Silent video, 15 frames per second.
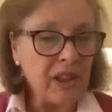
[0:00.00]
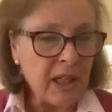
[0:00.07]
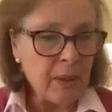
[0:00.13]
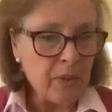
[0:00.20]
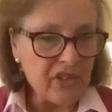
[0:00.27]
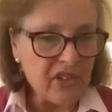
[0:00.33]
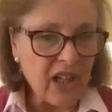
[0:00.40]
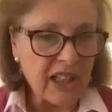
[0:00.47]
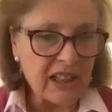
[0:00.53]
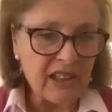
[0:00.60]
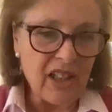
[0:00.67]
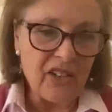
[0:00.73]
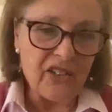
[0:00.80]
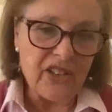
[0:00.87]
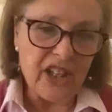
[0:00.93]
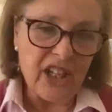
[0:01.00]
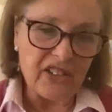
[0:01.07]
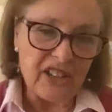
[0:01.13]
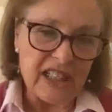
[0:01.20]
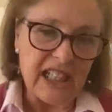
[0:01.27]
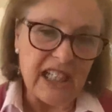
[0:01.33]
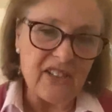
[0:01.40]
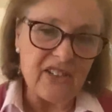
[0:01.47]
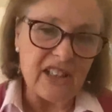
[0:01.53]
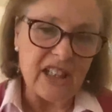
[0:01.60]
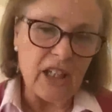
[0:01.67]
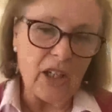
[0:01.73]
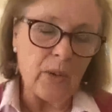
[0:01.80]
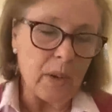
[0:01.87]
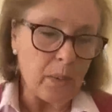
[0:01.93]
I was diagnosed 30 years
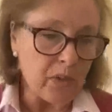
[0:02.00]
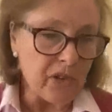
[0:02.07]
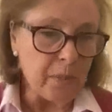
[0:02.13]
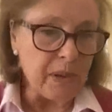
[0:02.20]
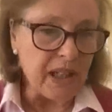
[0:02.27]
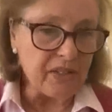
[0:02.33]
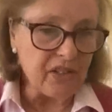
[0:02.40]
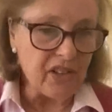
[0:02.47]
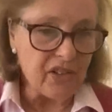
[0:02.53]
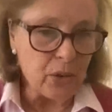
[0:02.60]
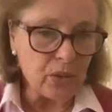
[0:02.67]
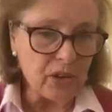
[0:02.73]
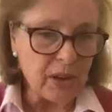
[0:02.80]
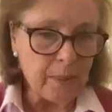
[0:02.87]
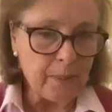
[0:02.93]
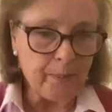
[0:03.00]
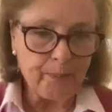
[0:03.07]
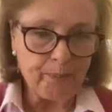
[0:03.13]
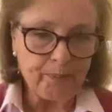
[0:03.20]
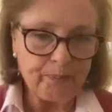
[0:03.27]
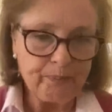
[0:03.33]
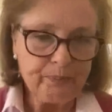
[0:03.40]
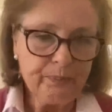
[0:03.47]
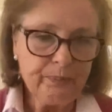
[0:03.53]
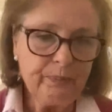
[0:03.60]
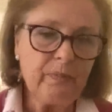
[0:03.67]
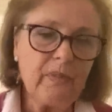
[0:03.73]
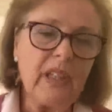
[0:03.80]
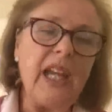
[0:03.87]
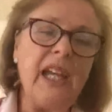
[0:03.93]
ago, it was a blood disorder.
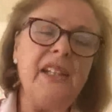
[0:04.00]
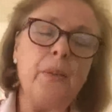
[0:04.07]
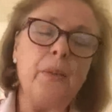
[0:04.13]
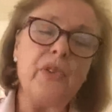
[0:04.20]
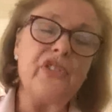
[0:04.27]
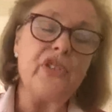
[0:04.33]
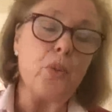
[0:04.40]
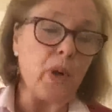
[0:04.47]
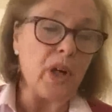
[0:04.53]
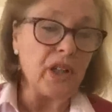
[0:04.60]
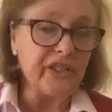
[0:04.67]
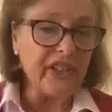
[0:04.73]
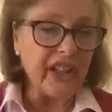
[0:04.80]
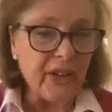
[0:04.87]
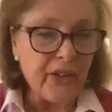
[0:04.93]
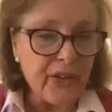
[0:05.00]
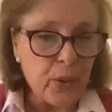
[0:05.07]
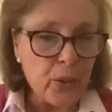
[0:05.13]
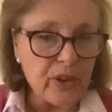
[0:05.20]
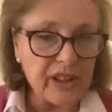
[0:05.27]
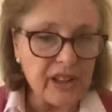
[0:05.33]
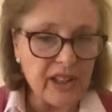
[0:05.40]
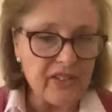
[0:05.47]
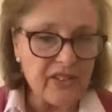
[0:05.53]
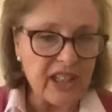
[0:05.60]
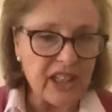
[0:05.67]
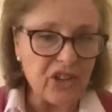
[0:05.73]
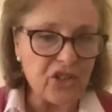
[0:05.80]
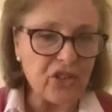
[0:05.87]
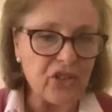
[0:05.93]
And it was the World Health
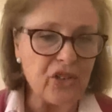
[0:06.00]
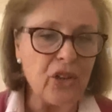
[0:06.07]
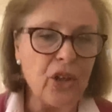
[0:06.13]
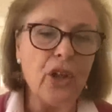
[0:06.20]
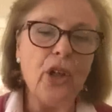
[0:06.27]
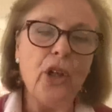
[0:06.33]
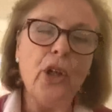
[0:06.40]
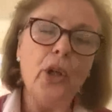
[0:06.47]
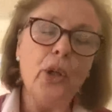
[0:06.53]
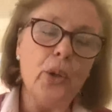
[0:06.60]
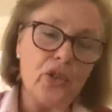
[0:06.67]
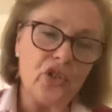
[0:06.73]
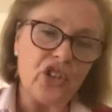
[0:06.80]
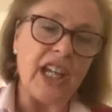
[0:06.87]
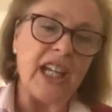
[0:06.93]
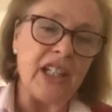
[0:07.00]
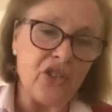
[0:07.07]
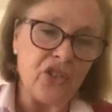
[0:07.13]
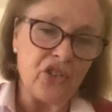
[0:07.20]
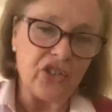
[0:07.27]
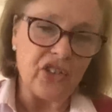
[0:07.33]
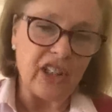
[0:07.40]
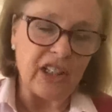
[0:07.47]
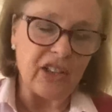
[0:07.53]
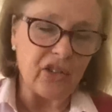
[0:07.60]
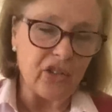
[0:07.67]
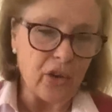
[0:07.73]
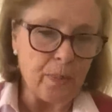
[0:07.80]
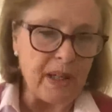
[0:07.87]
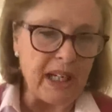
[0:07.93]
Organization who changed it
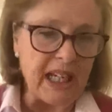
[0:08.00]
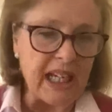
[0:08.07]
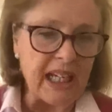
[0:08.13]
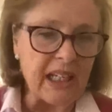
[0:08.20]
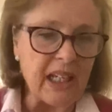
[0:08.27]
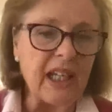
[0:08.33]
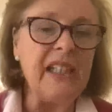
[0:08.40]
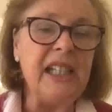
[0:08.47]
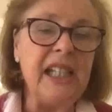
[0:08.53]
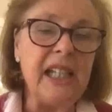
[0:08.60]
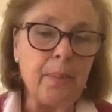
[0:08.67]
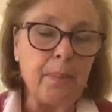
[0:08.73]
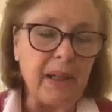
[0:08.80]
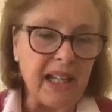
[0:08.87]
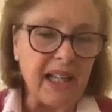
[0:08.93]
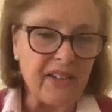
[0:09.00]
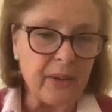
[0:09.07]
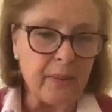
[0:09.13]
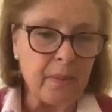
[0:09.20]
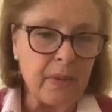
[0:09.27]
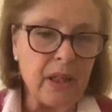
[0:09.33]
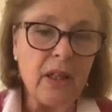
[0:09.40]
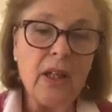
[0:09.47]
to being a neoplasm.